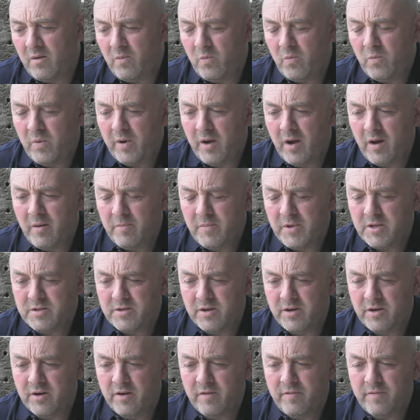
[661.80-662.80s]
we are
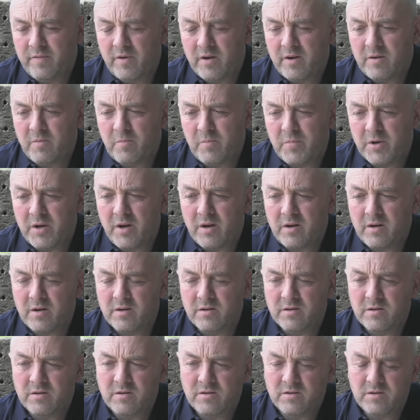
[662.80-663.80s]
busy enough, but I
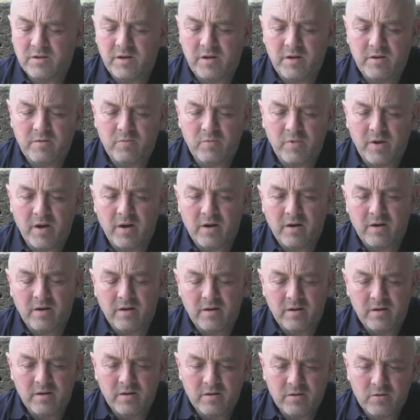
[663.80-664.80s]
can see we are
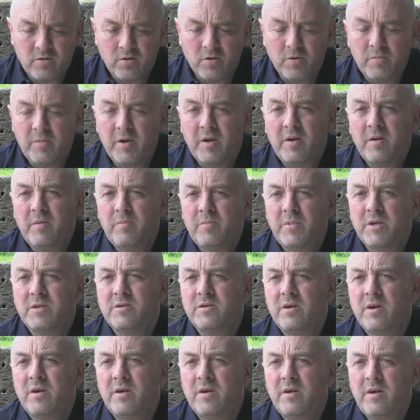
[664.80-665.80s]
going to be
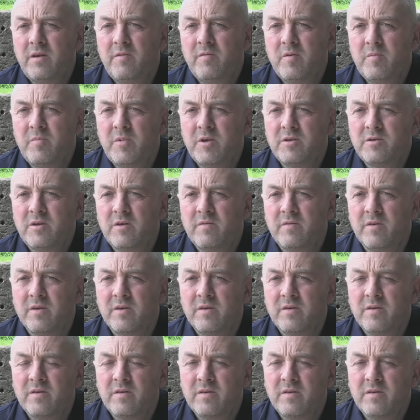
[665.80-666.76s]
busy, even busier then.